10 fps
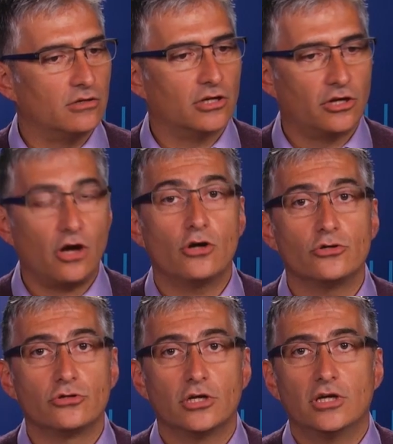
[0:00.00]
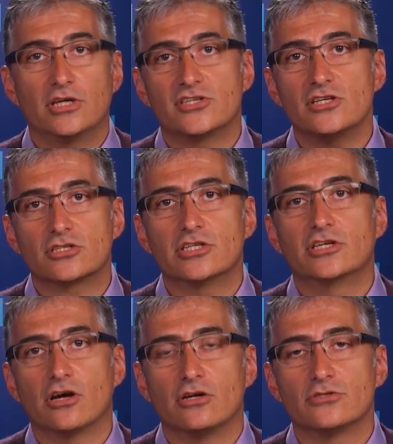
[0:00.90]
code essentially
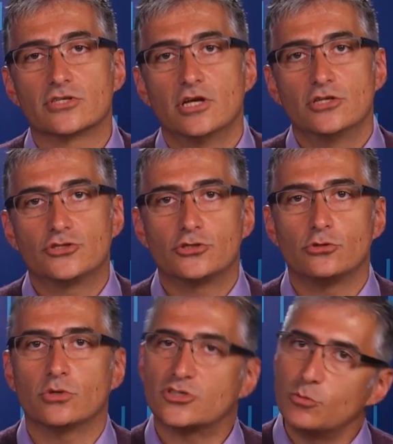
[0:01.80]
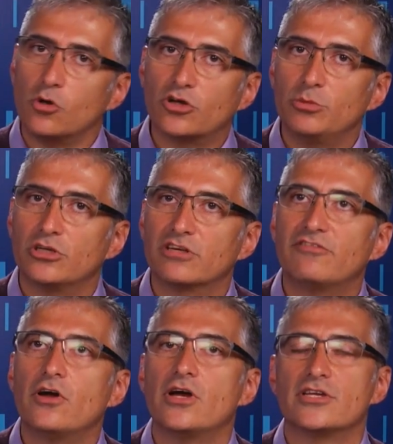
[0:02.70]
goes to a small community
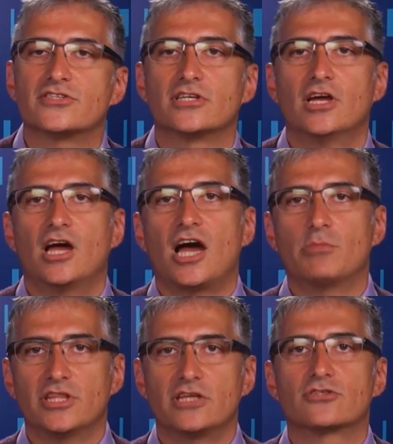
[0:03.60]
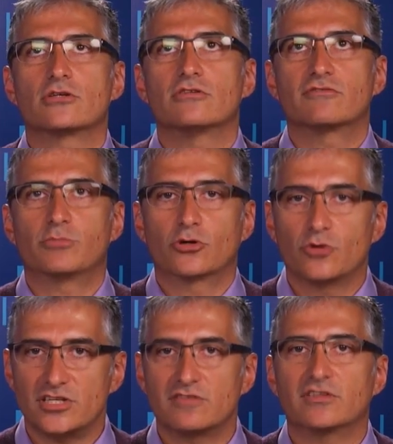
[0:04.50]
first, and then sort of
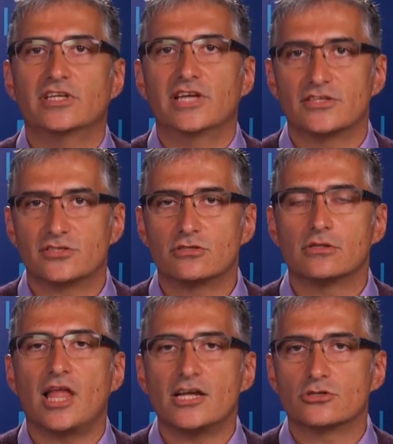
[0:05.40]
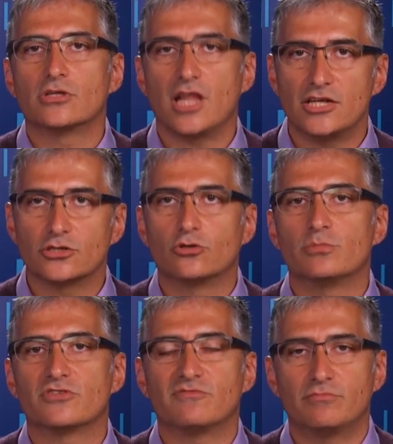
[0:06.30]
progressively gets to larger and larger
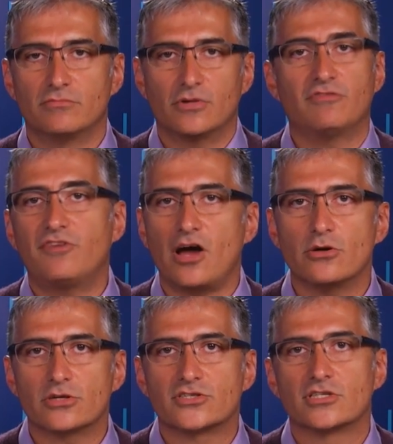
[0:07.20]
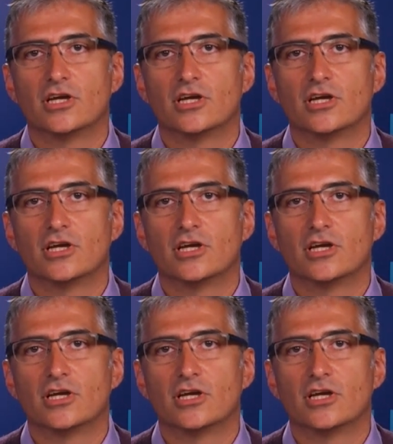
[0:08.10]
groups of folks,